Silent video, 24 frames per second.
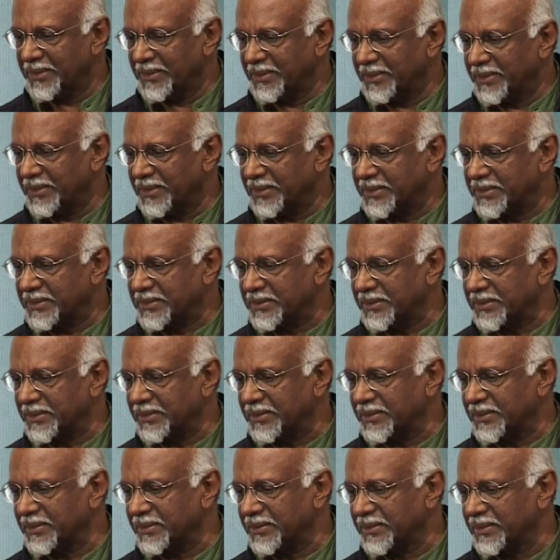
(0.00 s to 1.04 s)
it's
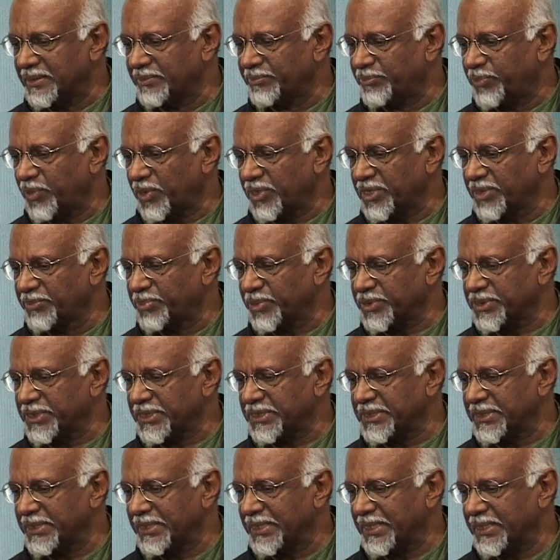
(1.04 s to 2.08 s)
an important
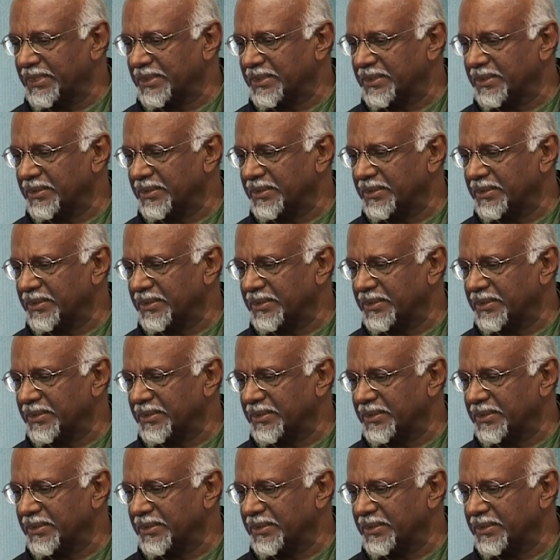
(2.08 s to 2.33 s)
position that